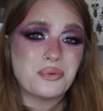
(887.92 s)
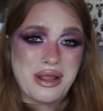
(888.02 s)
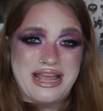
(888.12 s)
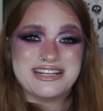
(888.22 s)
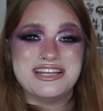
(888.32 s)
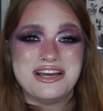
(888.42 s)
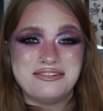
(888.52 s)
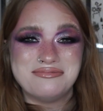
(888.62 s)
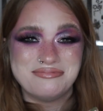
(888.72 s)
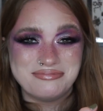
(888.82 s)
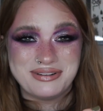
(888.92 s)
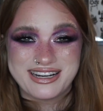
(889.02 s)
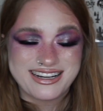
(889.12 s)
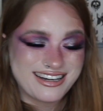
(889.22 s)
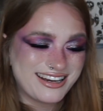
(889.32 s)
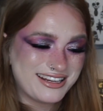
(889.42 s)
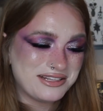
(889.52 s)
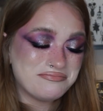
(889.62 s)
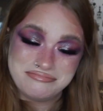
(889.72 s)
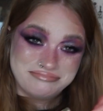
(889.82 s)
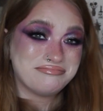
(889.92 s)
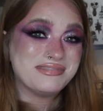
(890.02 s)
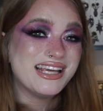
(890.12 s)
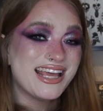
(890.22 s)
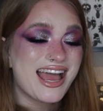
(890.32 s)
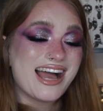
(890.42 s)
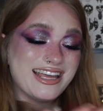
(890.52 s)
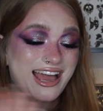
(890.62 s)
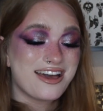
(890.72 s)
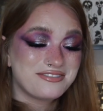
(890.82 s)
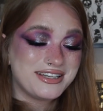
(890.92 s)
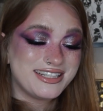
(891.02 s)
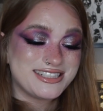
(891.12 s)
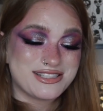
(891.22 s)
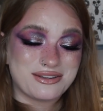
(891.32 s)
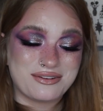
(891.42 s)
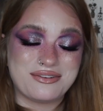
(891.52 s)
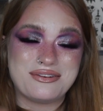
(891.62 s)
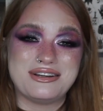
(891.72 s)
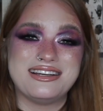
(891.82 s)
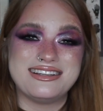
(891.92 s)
random, but I have it. So